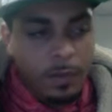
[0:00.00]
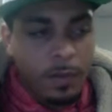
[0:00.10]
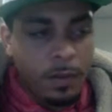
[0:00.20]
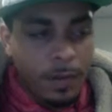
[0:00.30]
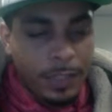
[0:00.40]

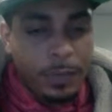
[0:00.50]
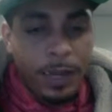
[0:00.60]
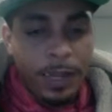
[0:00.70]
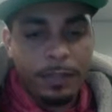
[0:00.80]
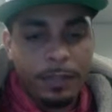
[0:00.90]
that's why I
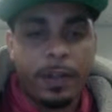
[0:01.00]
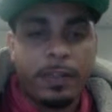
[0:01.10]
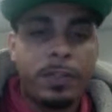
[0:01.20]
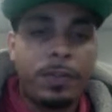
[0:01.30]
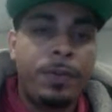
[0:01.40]
like the font.
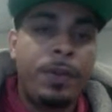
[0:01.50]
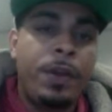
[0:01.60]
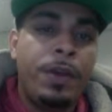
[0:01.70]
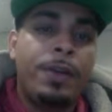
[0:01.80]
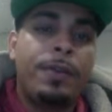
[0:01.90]
So
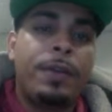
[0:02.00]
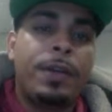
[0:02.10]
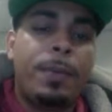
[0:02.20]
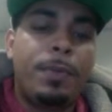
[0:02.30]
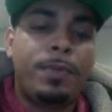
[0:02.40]
a
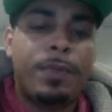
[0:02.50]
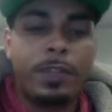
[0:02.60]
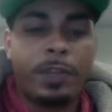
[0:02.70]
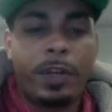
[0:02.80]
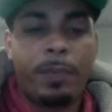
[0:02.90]
couple of
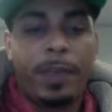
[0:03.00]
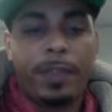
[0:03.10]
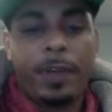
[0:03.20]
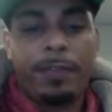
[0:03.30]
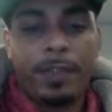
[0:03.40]
fonts already picked
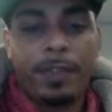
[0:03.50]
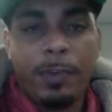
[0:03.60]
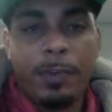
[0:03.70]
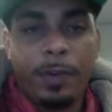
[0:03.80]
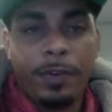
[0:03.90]
out for this
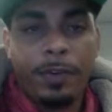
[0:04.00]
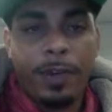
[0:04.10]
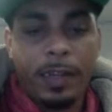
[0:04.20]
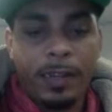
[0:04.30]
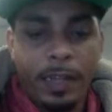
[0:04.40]
album cover
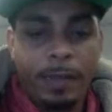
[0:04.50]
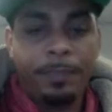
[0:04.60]
ahead of time.